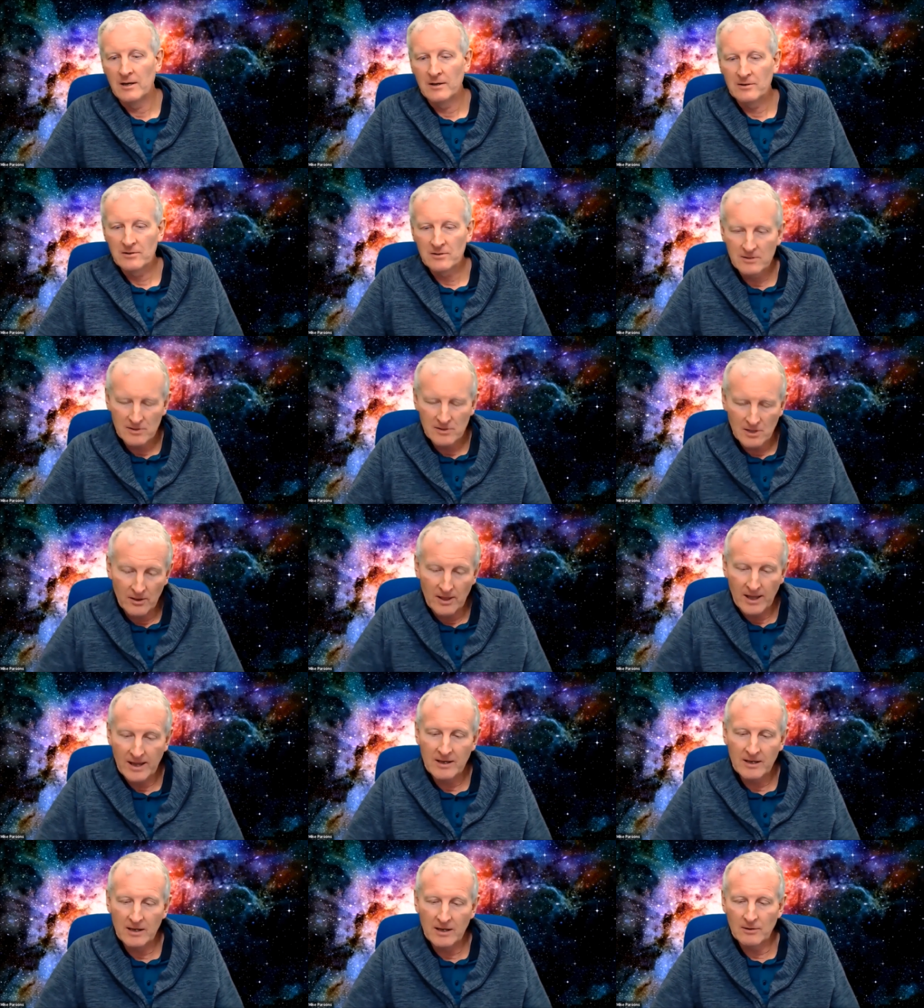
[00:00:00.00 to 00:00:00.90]
so
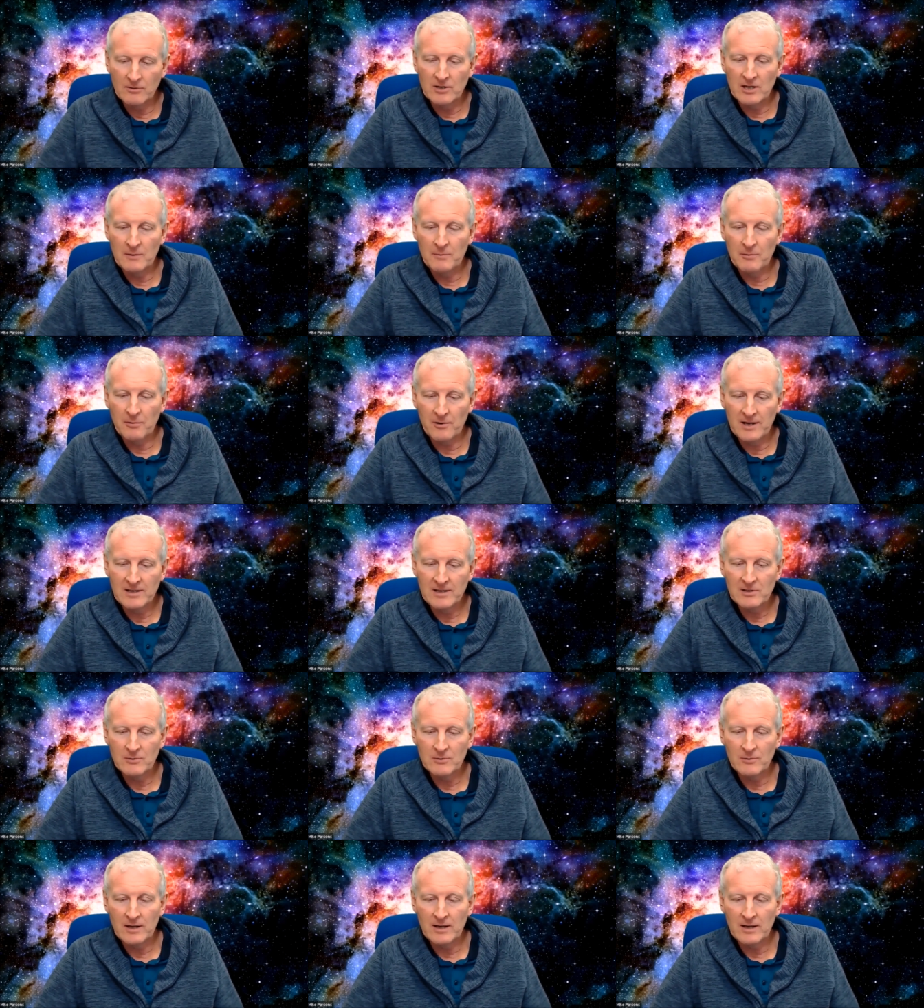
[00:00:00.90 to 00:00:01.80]
they can go deeper
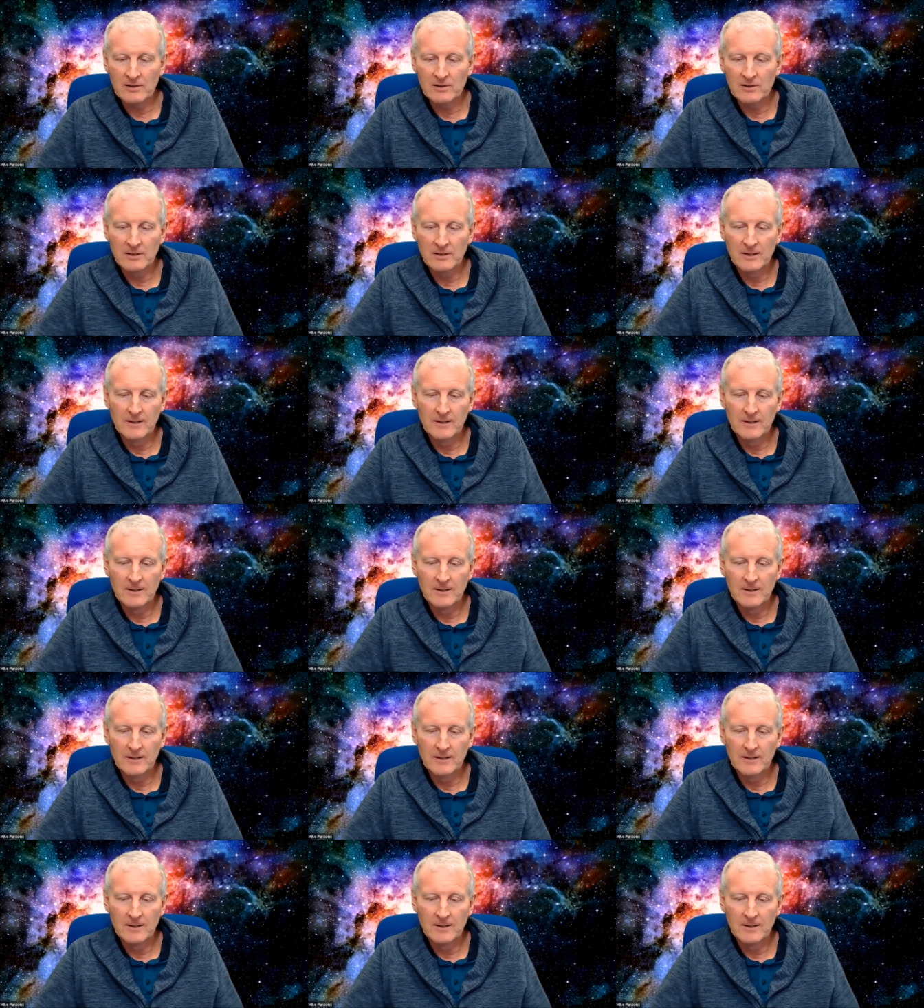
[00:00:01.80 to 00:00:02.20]
into it.